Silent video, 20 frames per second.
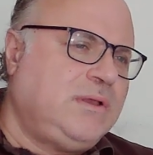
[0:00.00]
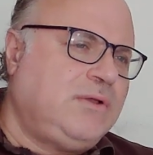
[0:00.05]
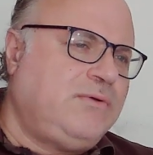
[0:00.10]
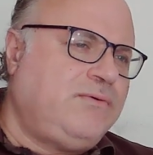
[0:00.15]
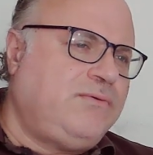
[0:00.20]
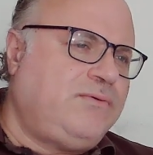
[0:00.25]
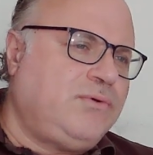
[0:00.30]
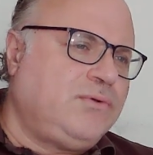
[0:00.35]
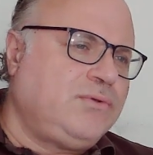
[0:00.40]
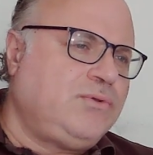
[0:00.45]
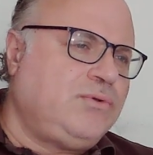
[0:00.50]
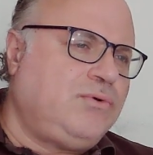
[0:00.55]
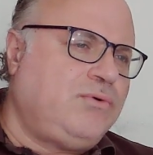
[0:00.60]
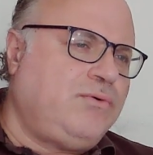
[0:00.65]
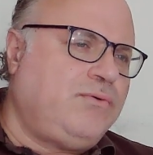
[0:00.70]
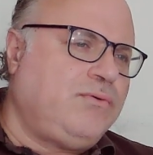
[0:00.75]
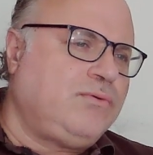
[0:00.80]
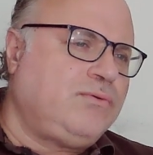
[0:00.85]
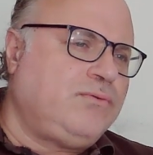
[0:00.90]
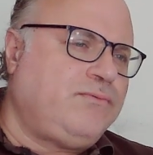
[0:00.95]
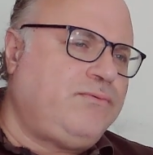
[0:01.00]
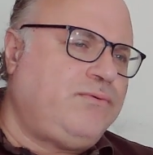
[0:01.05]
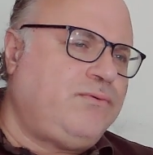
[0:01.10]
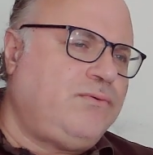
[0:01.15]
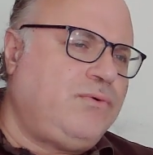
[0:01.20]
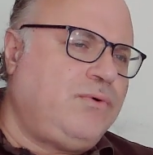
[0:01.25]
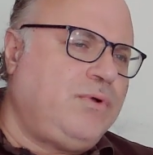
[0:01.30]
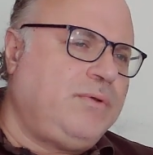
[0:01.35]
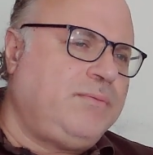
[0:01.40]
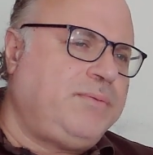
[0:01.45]
for you
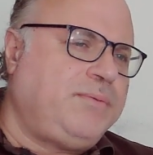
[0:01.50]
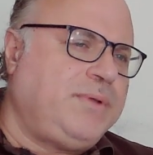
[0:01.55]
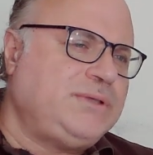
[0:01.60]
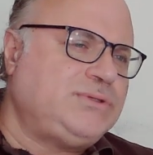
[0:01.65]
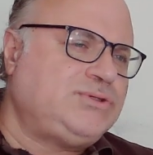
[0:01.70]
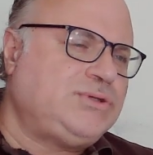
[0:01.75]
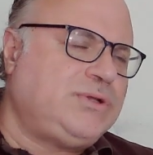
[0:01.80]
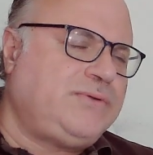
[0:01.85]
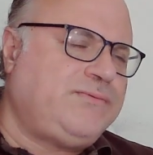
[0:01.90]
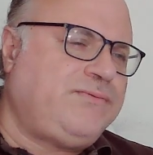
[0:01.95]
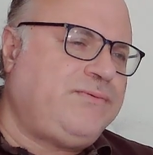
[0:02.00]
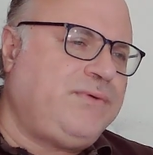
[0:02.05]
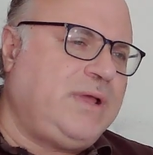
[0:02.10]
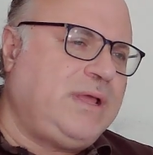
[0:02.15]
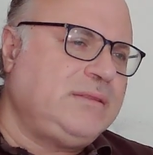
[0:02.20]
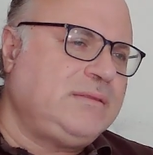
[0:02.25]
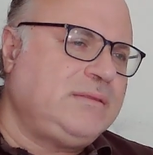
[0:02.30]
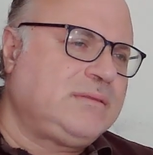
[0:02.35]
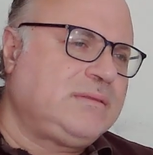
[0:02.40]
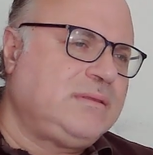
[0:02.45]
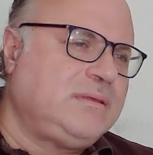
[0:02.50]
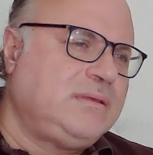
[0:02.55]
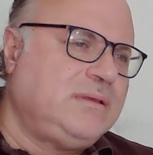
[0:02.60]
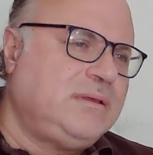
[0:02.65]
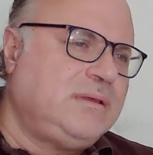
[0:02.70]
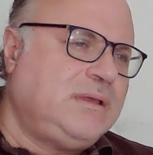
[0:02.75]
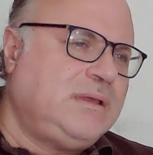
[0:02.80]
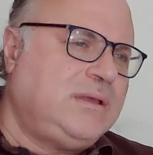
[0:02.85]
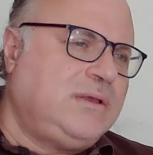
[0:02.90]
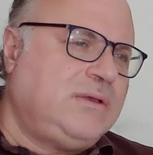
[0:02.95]
through a pension fund,
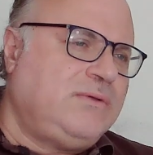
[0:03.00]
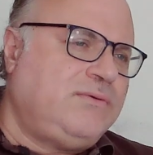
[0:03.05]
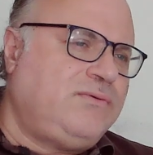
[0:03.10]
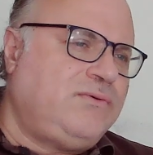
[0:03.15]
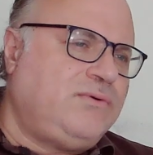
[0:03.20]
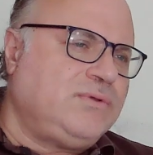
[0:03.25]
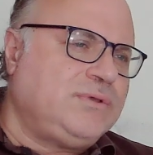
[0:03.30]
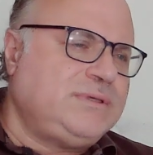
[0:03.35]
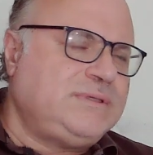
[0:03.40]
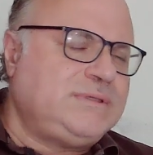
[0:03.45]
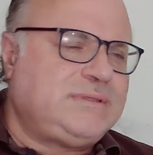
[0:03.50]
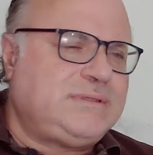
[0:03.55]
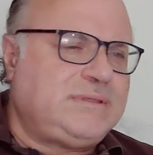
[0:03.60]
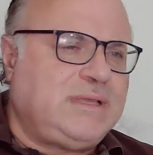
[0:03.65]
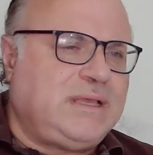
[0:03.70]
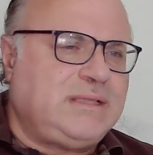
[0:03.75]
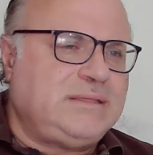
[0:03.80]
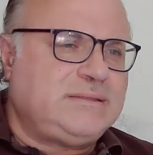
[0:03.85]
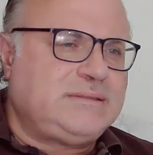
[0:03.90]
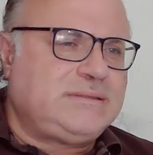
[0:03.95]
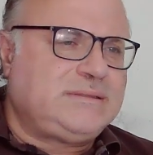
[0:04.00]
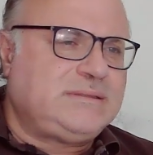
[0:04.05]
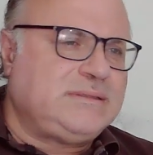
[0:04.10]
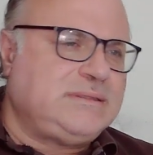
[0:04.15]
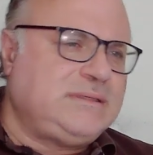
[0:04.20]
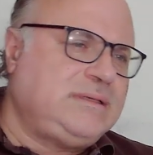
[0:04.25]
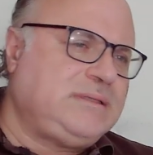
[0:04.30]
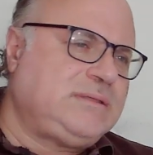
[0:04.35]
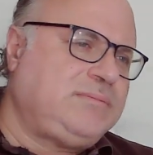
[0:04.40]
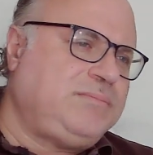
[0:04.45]
for instance,
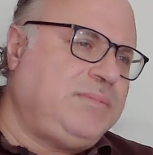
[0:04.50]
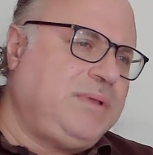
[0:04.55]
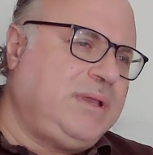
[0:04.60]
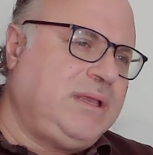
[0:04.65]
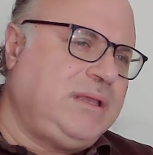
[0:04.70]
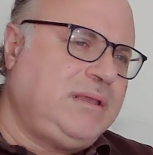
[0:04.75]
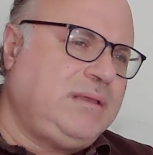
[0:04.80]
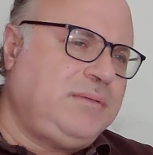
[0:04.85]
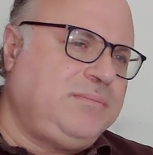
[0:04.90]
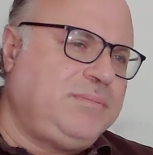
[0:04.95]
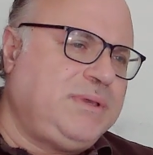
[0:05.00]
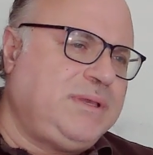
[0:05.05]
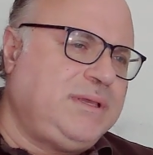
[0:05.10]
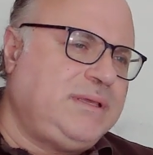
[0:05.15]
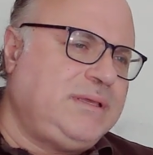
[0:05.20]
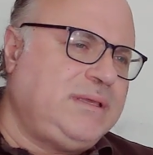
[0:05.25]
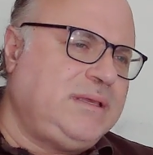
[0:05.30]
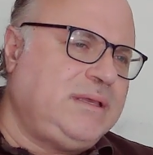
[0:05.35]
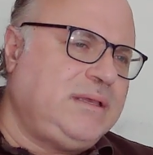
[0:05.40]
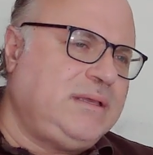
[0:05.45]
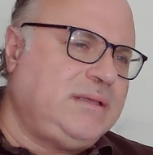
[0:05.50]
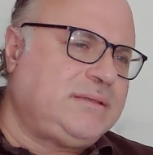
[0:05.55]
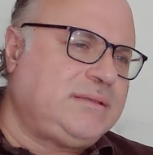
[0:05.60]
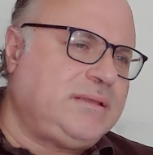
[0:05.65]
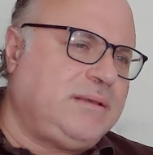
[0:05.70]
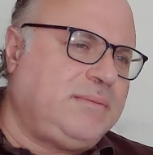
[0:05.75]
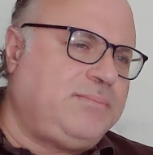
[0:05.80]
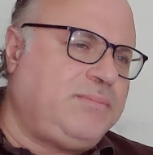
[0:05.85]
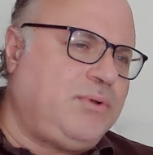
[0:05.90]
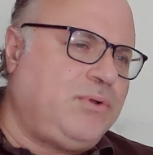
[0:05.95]
it may be
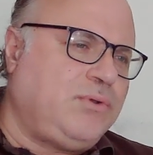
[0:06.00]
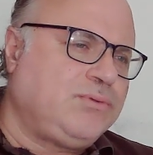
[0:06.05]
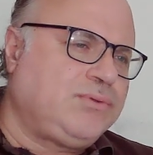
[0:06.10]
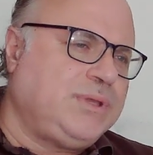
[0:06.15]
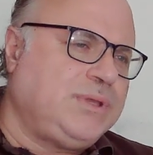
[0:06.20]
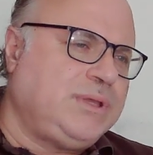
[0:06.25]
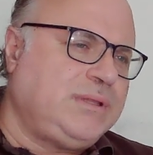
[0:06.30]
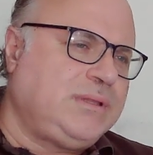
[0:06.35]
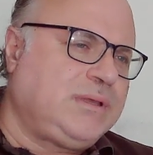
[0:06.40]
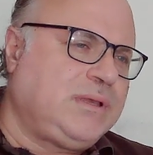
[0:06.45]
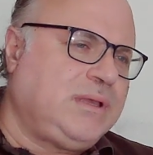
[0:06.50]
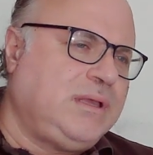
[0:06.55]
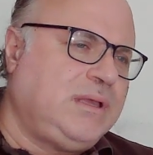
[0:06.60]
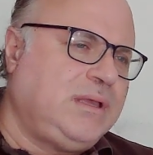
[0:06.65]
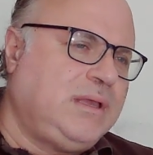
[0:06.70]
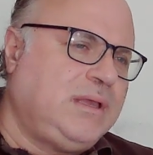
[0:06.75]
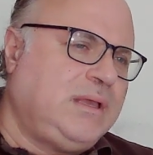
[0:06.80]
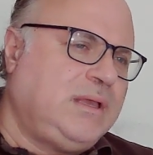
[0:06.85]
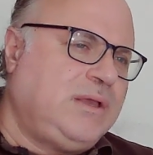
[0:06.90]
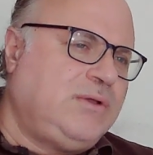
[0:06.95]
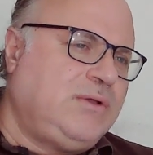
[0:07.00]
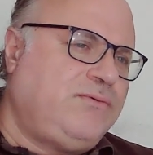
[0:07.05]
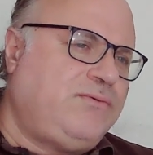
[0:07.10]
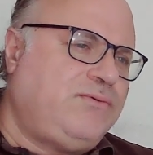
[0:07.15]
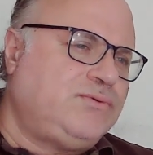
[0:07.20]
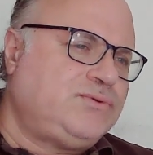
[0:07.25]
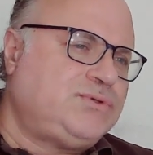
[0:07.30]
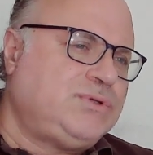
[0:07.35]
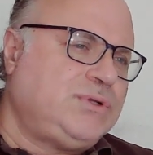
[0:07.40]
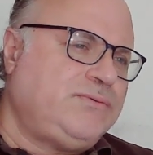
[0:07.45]
supporting fossil